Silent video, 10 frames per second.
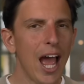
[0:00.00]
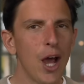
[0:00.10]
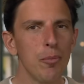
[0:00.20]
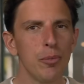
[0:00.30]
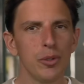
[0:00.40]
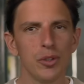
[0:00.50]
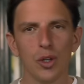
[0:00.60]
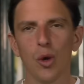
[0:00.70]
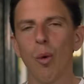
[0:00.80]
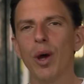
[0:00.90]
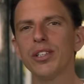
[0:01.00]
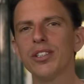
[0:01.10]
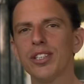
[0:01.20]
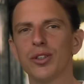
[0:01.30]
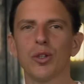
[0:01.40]
output,
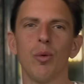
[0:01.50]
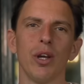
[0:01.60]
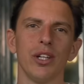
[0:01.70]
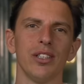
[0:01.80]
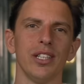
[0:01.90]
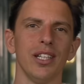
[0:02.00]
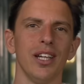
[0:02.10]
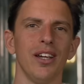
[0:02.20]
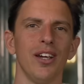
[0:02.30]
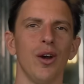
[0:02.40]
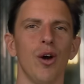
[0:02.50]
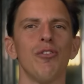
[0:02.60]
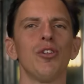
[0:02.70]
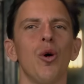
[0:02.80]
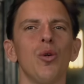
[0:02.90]
quantity or quality of
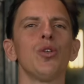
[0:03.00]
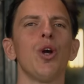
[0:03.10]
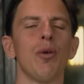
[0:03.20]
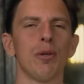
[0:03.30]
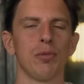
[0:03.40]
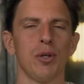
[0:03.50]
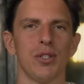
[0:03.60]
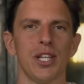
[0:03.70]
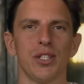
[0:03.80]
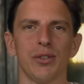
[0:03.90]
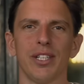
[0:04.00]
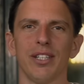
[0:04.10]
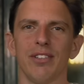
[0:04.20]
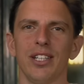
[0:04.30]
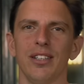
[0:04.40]
an ongoing process or
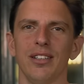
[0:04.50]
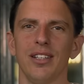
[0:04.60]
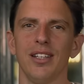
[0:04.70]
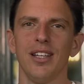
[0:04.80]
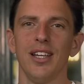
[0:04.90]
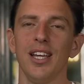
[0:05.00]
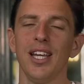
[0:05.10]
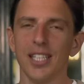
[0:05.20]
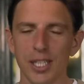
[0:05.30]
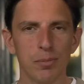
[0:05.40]
activity. These